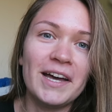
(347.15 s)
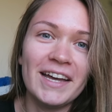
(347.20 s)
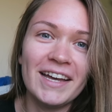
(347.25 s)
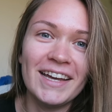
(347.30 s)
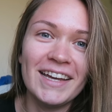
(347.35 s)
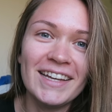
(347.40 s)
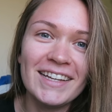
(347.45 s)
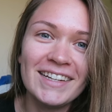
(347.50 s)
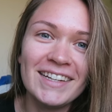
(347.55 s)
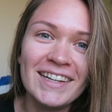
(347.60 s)

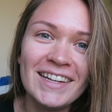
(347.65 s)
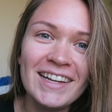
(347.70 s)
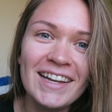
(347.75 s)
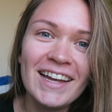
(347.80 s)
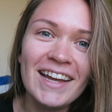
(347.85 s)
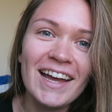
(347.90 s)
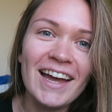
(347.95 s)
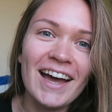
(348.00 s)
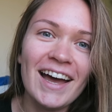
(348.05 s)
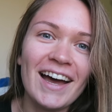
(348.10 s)
but
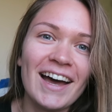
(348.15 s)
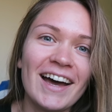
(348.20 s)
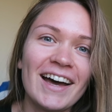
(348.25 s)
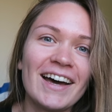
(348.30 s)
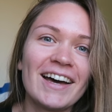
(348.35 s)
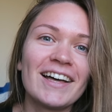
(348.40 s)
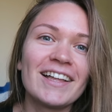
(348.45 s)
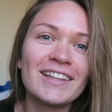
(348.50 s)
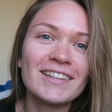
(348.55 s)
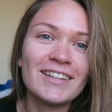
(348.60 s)

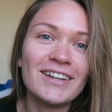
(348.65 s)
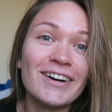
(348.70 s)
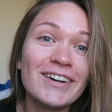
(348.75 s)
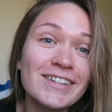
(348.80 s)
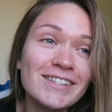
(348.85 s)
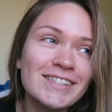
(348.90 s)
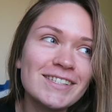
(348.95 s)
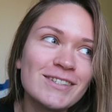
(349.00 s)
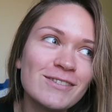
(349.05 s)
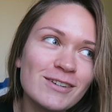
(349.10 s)
uh,
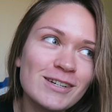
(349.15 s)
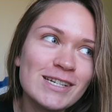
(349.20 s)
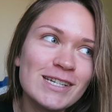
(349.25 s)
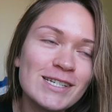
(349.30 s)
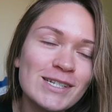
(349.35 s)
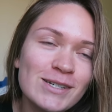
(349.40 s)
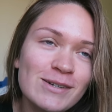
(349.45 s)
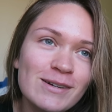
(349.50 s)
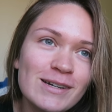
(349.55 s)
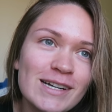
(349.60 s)
long story
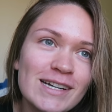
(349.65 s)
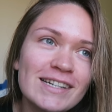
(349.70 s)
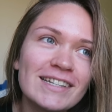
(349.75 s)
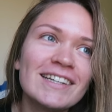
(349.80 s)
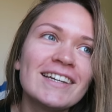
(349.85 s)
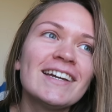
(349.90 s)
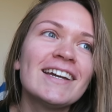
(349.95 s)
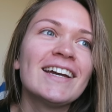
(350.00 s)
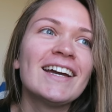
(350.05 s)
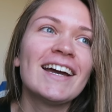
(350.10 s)

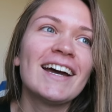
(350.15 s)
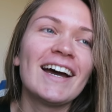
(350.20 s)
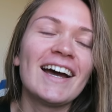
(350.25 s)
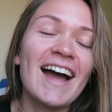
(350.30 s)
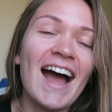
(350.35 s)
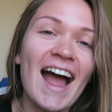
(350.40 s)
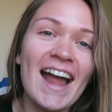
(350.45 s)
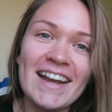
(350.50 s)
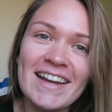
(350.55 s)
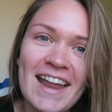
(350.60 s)
short
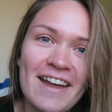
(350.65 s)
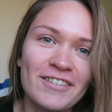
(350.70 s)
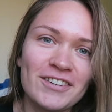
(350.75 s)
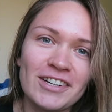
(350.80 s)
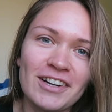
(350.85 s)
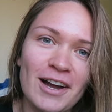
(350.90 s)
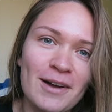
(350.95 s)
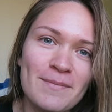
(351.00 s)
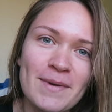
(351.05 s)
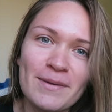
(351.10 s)
I
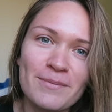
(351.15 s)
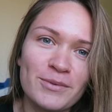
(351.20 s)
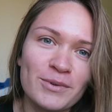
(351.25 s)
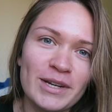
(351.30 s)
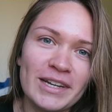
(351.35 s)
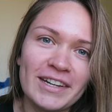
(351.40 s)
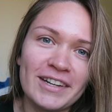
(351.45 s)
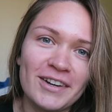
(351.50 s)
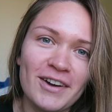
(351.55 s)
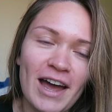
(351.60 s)
never got my
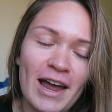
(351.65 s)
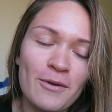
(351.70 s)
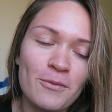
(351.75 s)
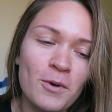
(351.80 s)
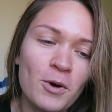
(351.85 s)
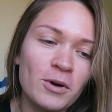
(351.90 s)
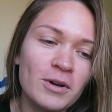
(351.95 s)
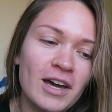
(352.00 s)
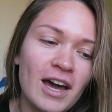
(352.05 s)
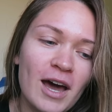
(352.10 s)
burrito. I
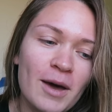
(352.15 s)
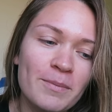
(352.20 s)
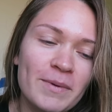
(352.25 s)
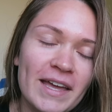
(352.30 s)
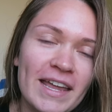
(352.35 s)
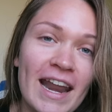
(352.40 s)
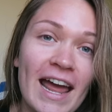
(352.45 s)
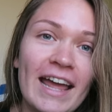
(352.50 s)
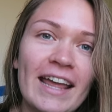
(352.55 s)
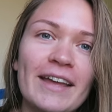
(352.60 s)
woke up
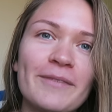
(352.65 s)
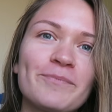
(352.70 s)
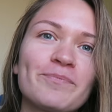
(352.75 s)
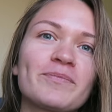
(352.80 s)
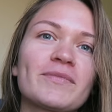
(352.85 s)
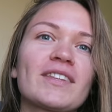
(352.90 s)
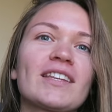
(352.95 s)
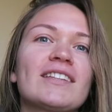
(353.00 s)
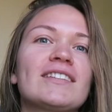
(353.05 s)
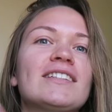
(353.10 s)
and I,
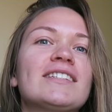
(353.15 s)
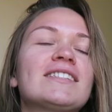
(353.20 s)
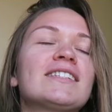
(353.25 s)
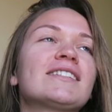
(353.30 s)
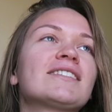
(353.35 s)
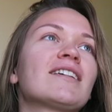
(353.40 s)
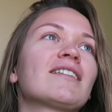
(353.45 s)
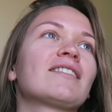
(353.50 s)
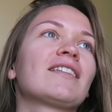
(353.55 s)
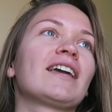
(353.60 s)
this
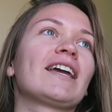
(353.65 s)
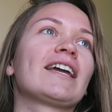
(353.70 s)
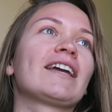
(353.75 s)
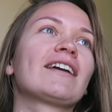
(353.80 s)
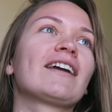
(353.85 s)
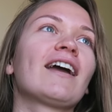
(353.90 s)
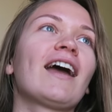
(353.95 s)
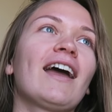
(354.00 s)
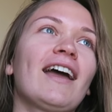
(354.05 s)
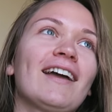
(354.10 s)
is the thing.